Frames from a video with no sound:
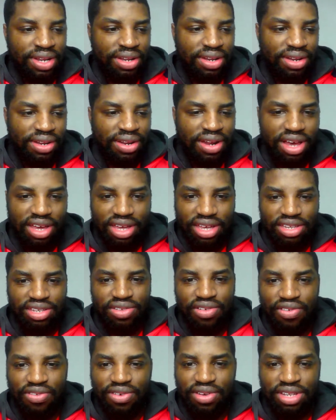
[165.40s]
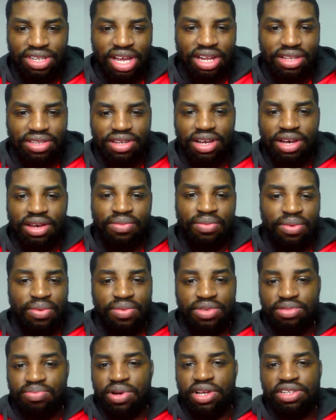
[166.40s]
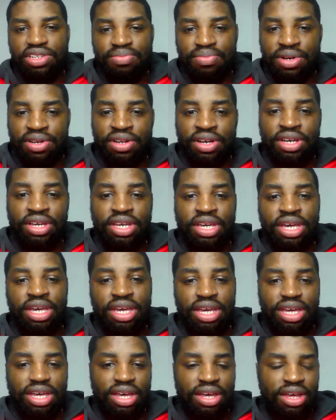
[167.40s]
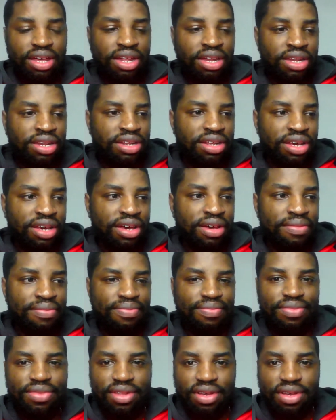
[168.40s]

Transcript: Nike stuff, because at the time we were sponsored by Nike, and